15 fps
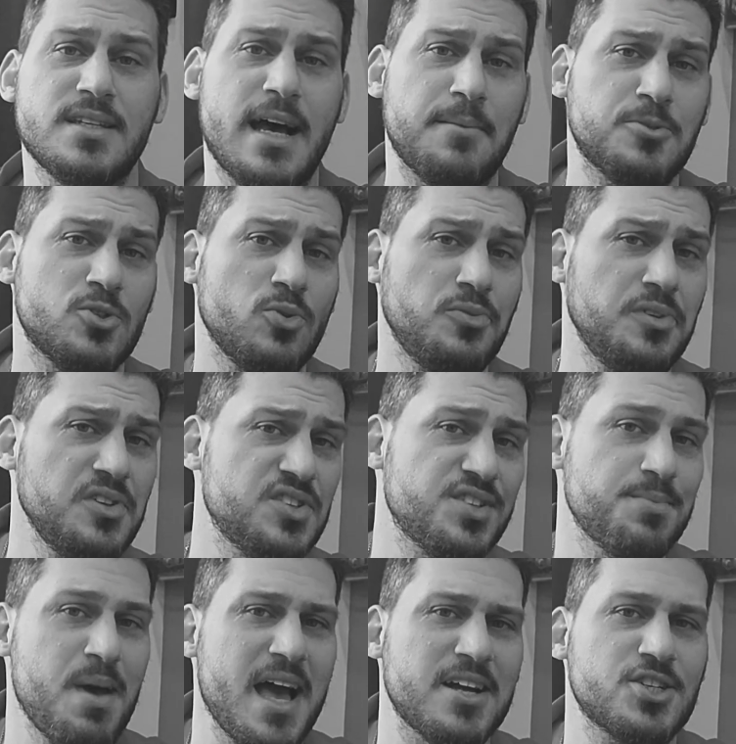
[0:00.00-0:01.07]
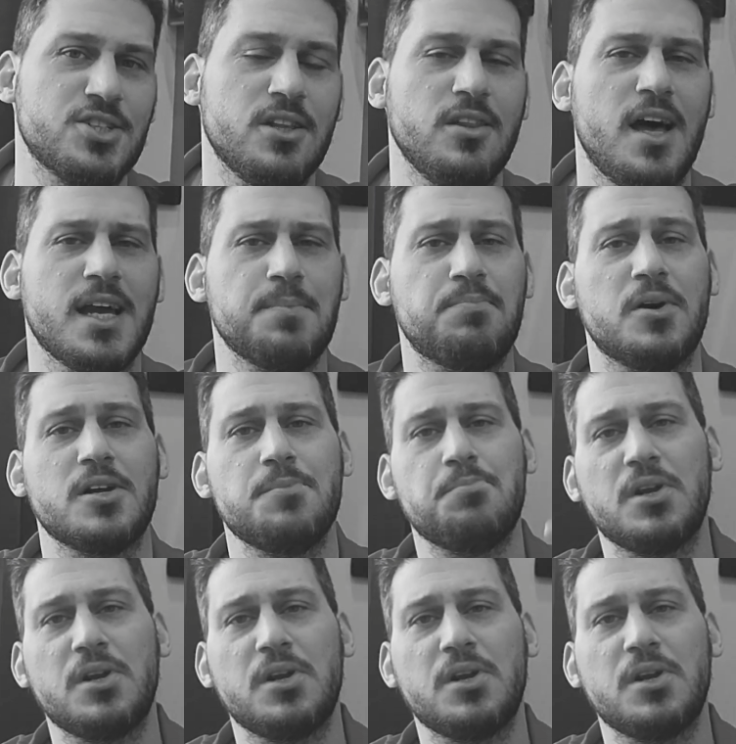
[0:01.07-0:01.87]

absolutely smash the like button.